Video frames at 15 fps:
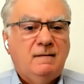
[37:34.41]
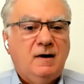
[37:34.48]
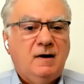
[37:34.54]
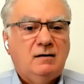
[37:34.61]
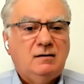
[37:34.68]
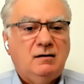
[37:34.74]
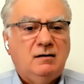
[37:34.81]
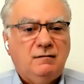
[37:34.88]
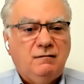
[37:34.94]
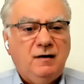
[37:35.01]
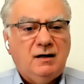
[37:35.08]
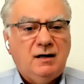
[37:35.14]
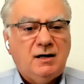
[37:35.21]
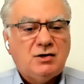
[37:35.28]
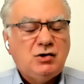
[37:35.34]
And the
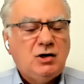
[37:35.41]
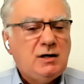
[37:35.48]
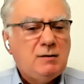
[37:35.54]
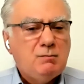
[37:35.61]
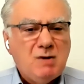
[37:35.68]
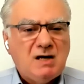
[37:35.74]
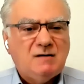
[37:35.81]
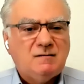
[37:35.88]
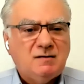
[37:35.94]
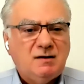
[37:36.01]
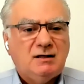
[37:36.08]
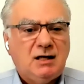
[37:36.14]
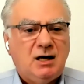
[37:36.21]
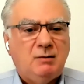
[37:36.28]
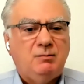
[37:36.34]
Fed actually messed
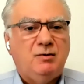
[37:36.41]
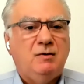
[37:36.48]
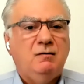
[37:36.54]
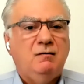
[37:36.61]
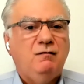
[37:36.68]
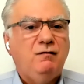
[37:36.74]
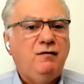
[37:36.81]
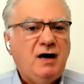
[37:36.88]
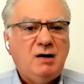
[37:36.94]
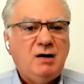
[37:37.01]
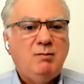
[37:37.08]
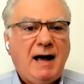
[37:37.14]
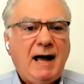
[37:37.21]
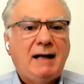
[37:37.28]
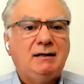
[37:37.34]
that up very
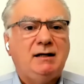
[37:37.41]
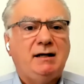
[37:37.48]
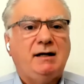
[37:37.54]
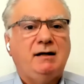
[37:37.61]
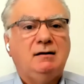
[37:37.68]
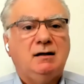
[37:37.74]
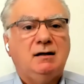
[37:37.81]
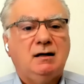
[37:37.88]
badly.